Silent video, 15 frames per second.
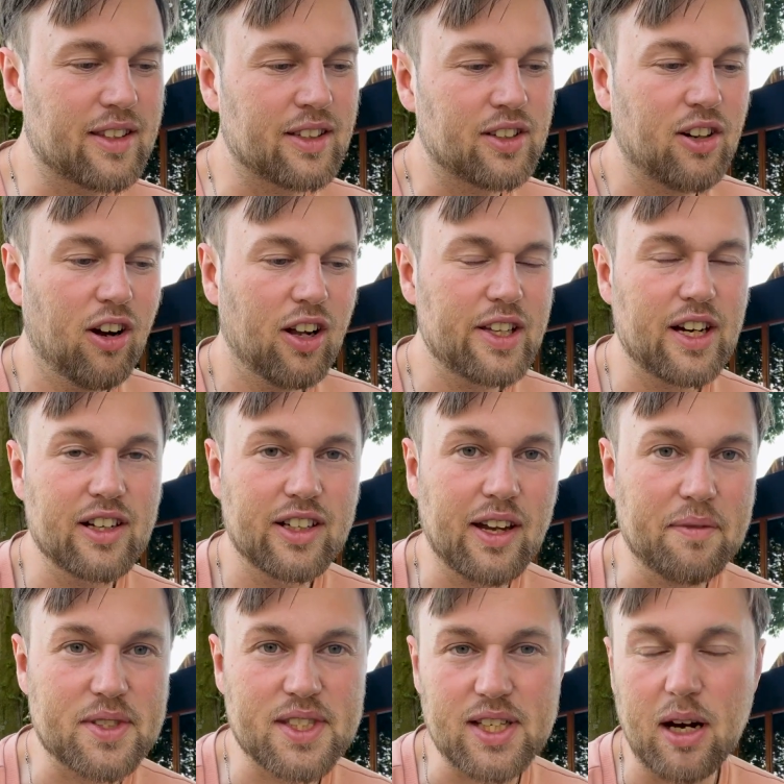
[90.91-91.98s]
And Carl Jung
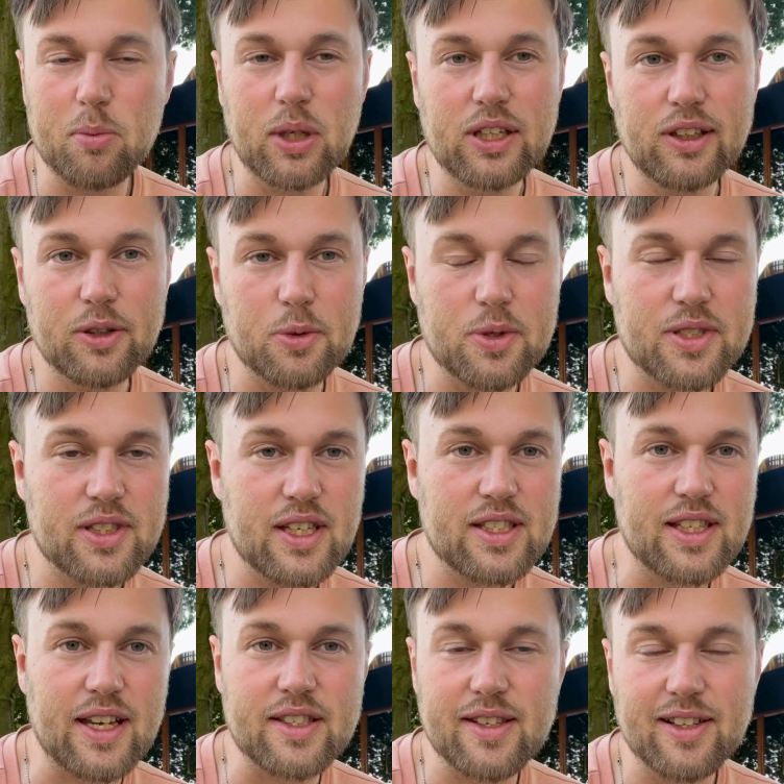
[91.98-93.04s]
gives some clues. He
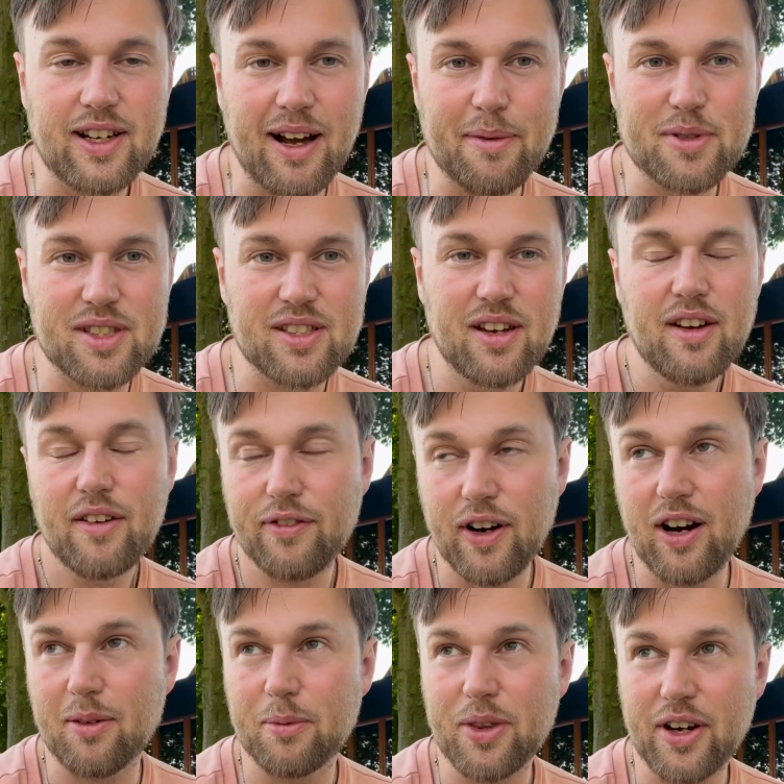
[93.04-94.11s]
says it comes
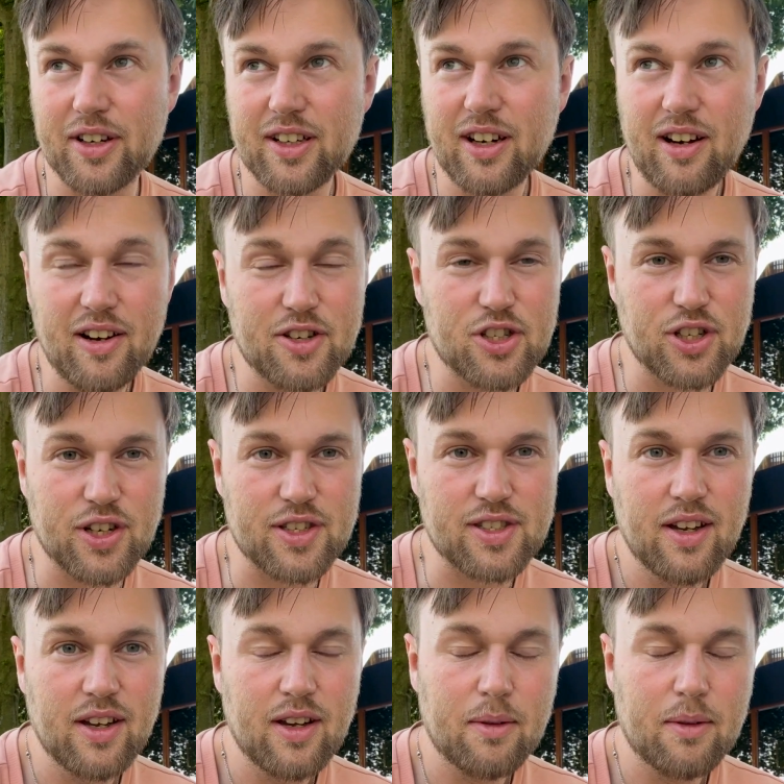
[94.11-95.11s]
from the unconscious,